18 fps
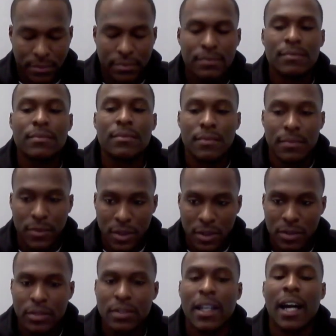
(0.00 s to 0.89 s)
But
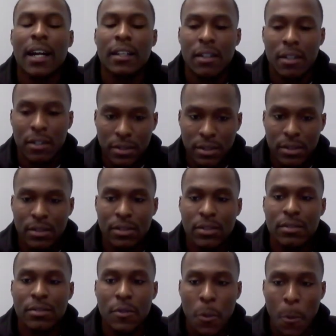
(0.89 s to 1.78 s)
you gotta go to
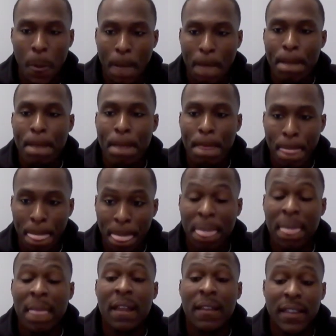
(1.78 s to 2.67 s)
school. to school.
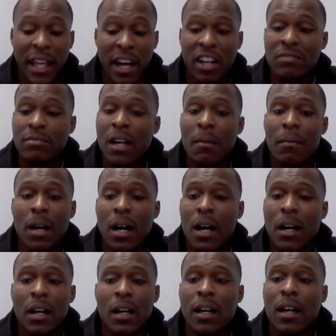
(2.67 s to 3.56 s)
They have. That was my
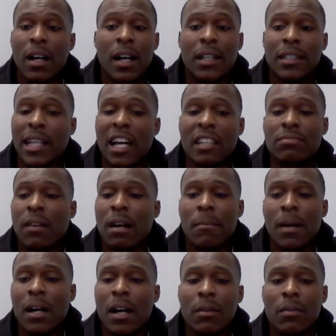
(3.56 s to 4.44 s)
mom. That was my
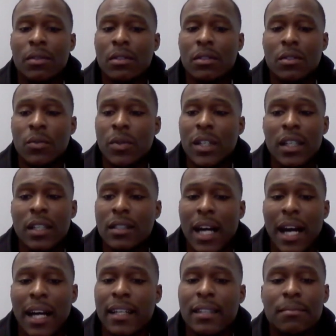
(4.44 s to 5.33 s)
mom rule. We
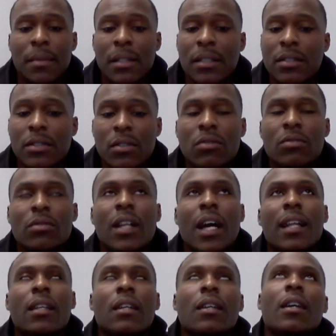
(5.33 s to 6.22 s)
didn't. I didn't miss school.
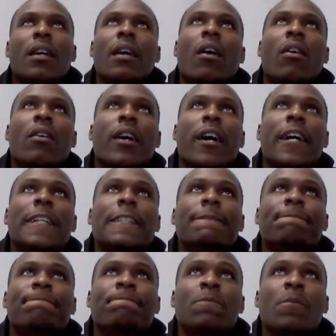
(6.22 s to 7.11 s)
Like,
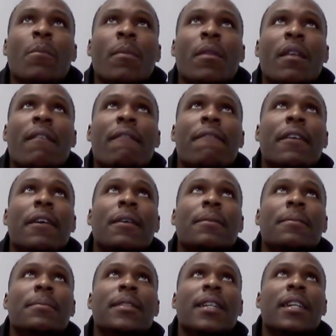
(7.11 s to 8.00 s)
okay,
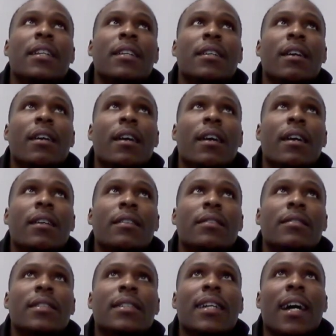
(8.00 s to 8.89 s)
from
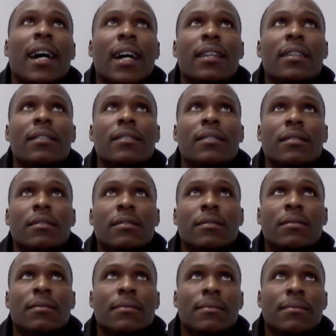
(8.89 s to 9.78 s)
kindergarten to college,
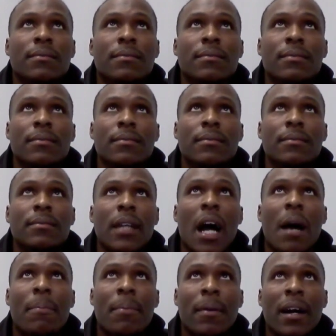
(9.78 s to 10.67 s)

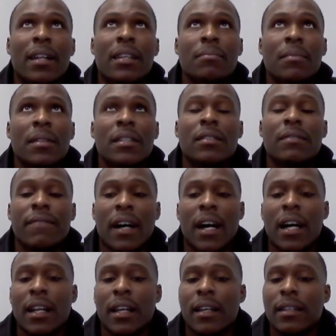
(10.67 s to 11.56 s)
I probably missed
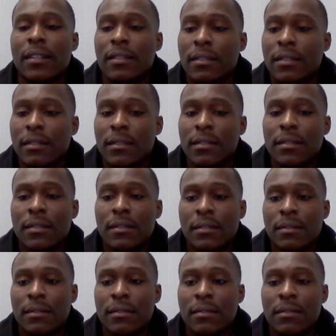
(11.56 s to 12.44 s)
five days.
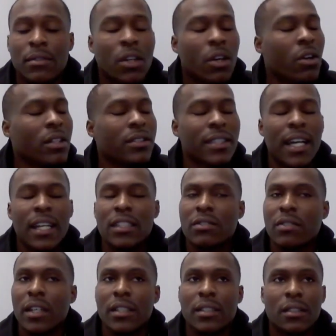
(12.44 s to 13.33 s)
Yeah. No
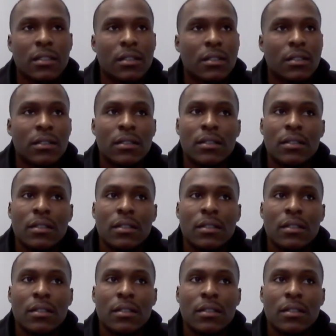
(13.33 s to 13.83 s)
exaggeration.